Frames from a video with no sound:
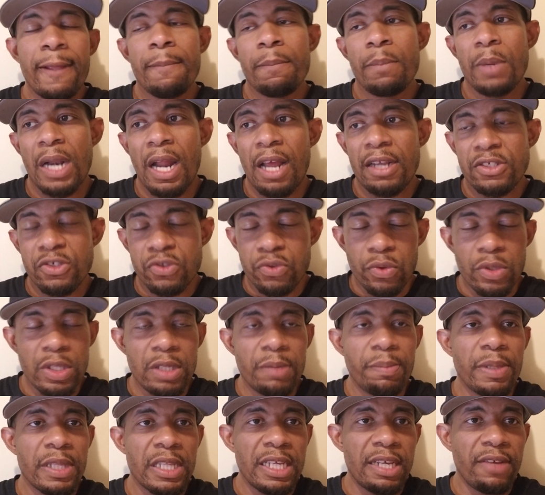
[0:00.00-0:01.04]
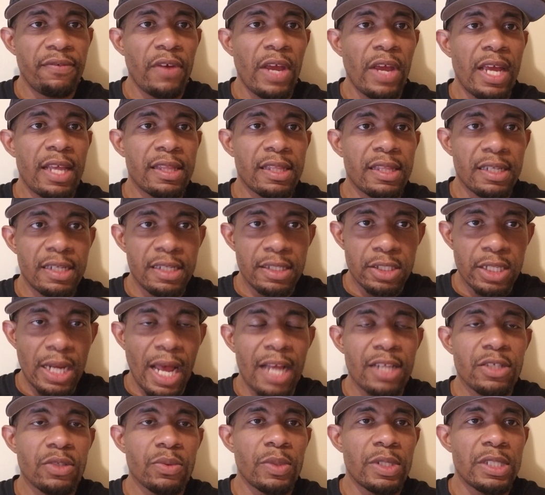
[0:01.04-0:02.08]
But I truly believe Anthony
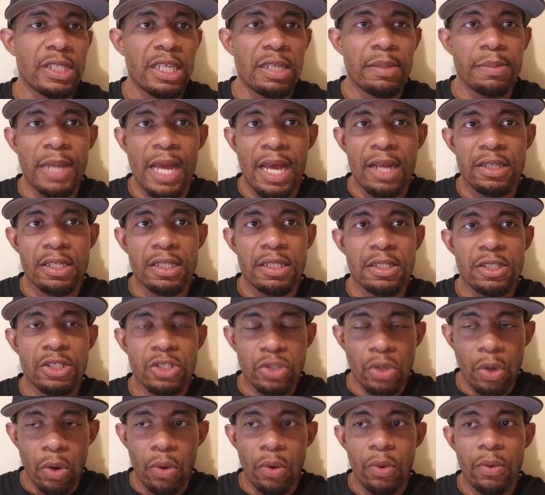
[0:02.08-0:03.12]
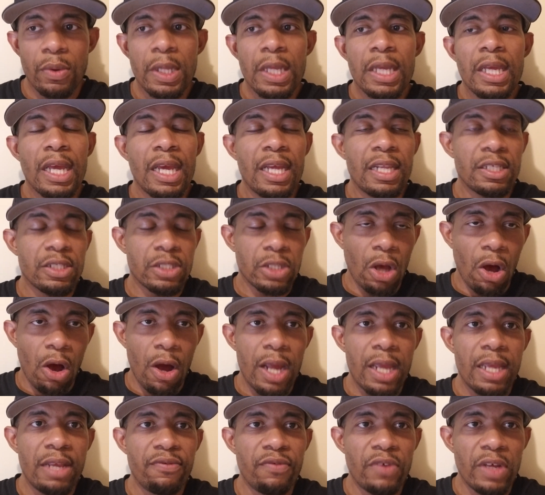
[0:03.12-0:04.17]
Joshua, deep down in his soul, in his
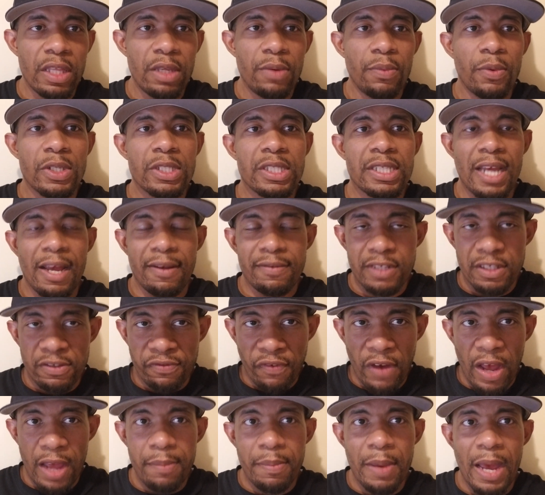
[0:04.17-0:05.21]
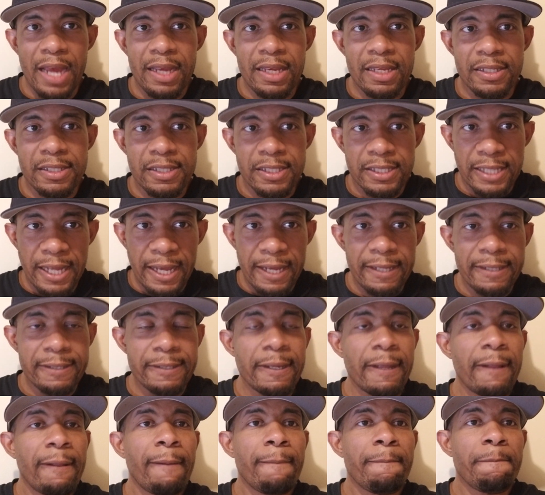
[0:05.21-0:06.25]
heart, he really wants to have this fight back in the States.
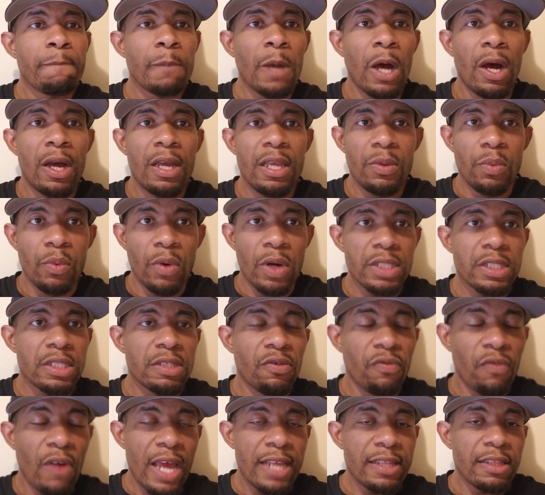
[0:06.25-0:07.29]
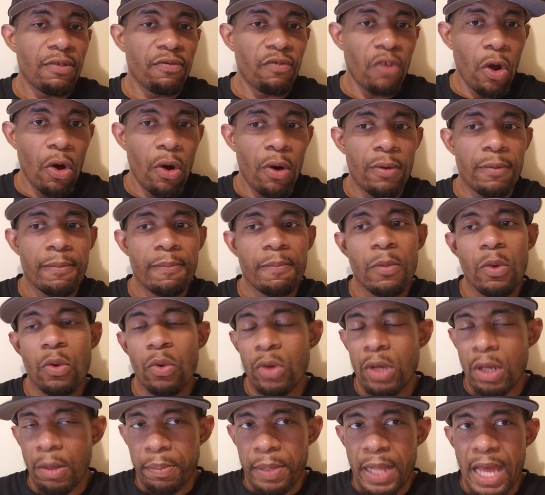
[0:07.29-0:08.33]
Uh, he wants to right the wrong. Who
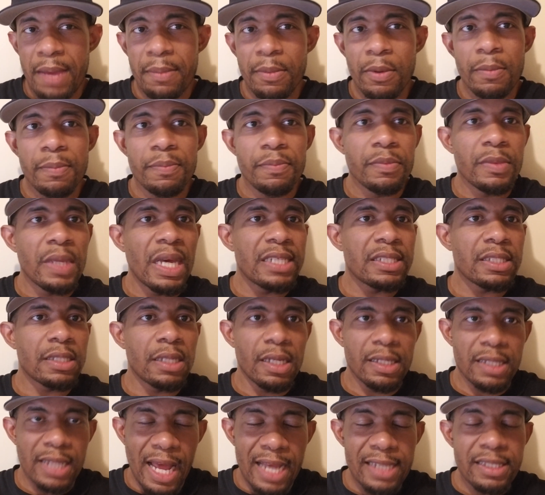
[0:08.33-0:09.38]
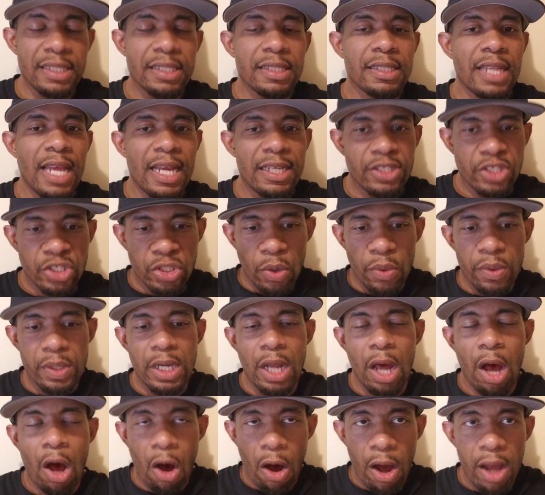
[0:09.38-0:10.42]
could blame him? That's the that's that's showing
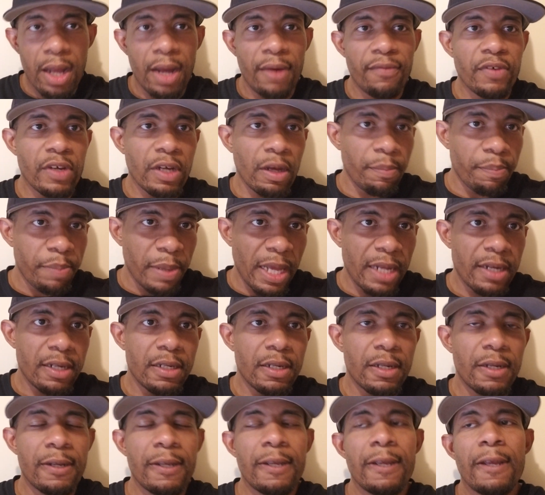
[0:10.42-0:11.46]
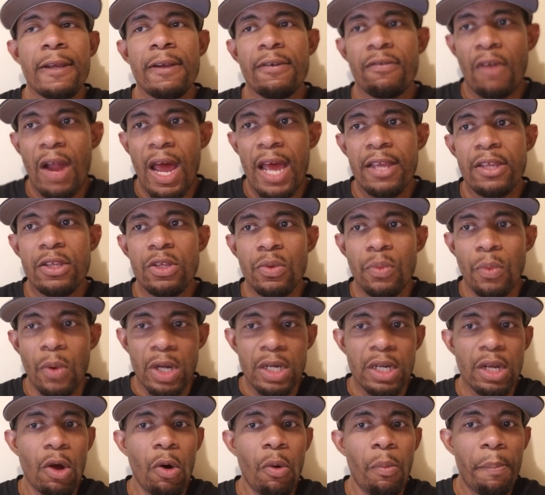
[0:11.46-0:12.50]
the heart of a competitor right? You want
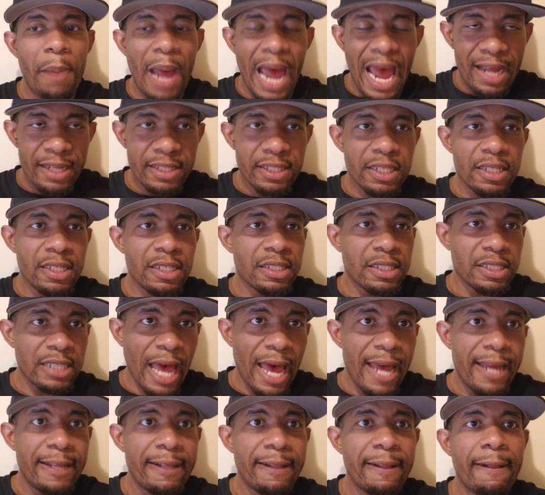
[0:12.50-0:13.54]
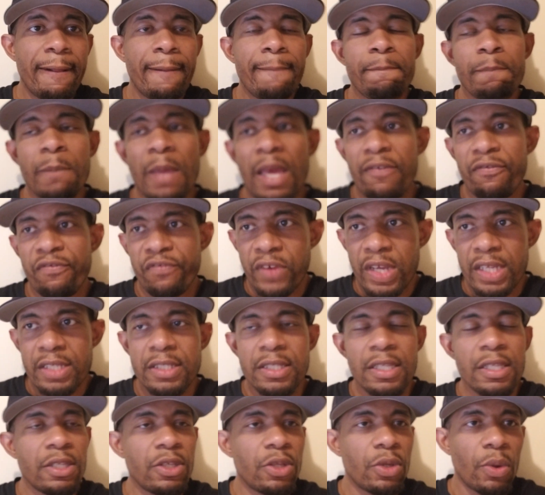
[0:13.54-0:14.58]
to go back to the site and fix
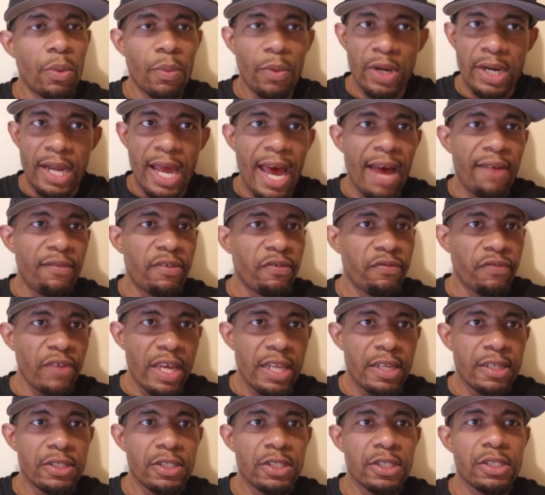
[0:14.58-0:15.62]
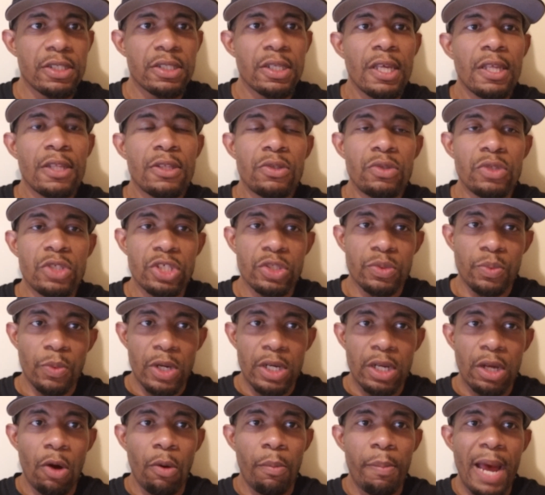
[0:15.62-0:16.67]
it. You don't want to have advantages. You just want
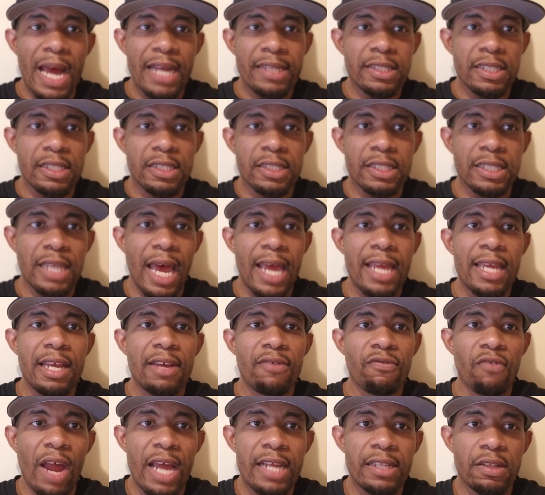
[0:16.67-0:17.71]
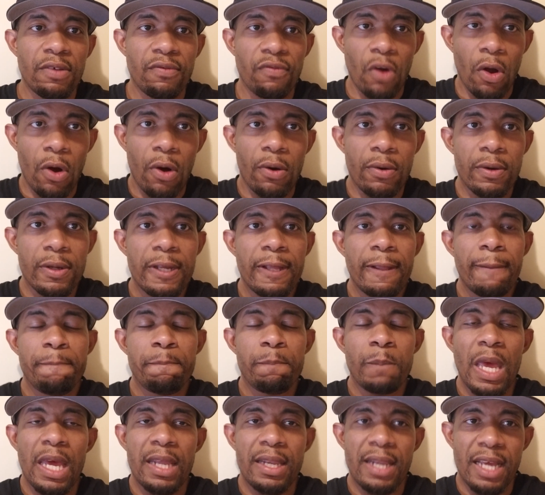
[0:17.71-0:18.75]
to go back to the site and right the wrong.
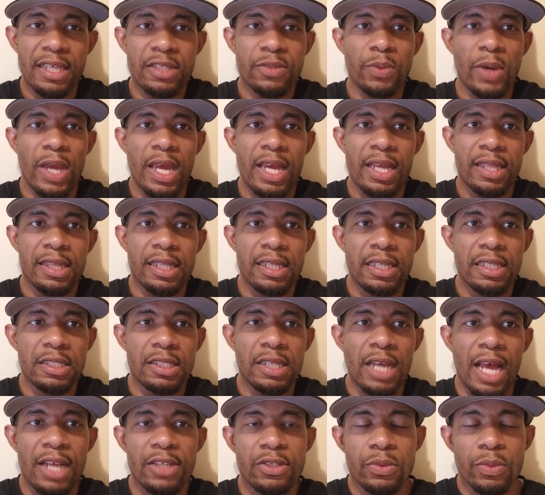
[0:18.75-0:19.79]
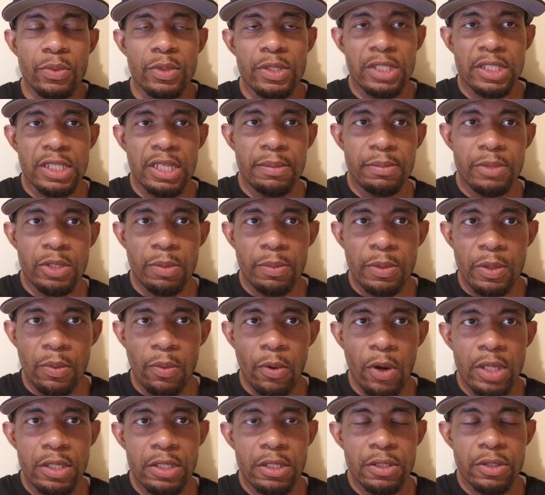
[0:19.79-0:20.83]
And that's what Anthony Joshua seems to be
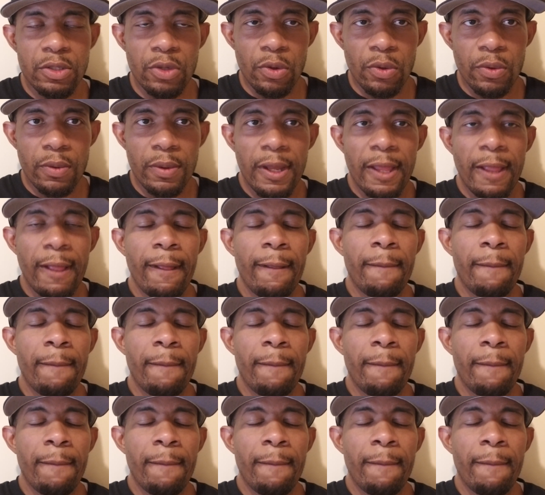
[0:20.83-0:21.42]
wanting to do.